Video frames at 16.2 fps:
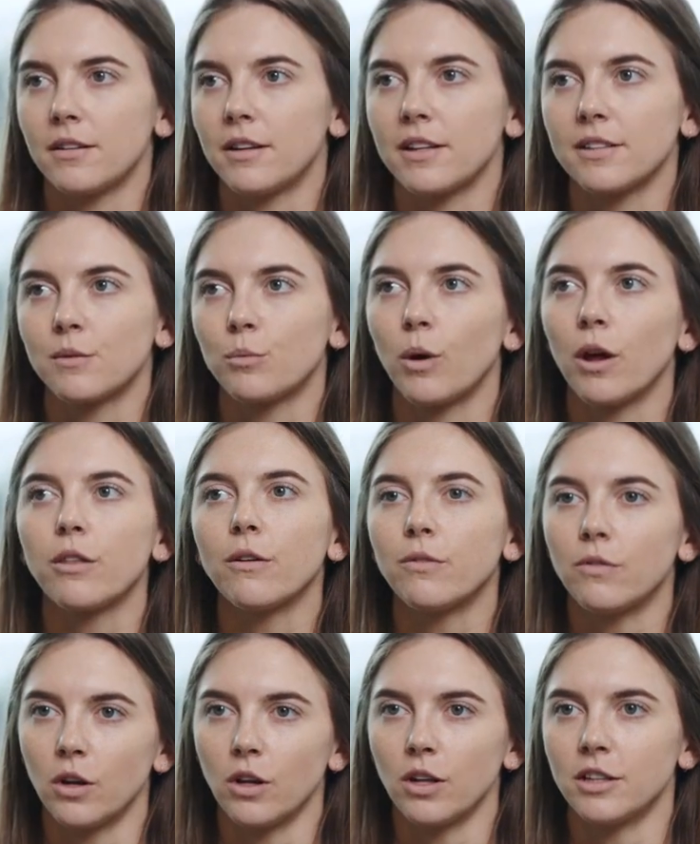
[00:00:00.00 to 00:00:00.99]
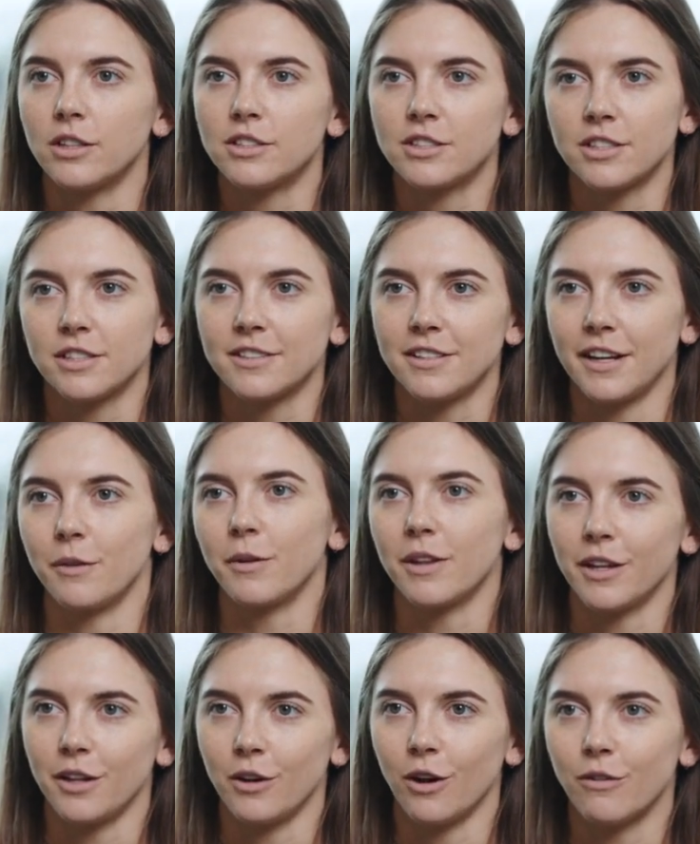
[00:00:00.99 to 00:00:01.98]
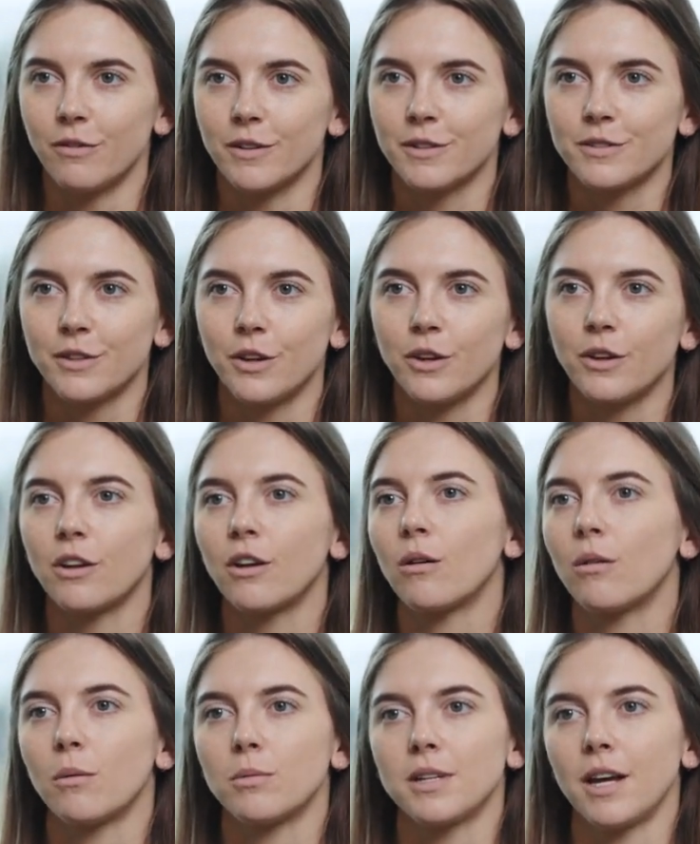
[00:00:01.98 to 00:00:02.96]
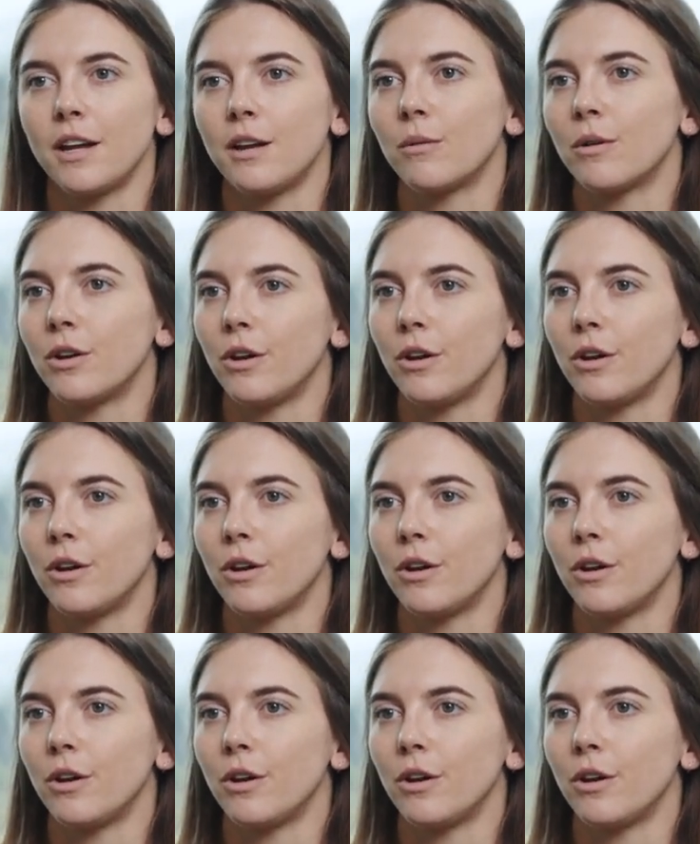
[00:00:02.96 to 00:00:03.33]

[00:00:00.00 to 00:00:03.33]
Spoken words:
there's a wealth of knowledge just sitting within the office, so you can go up to anyone.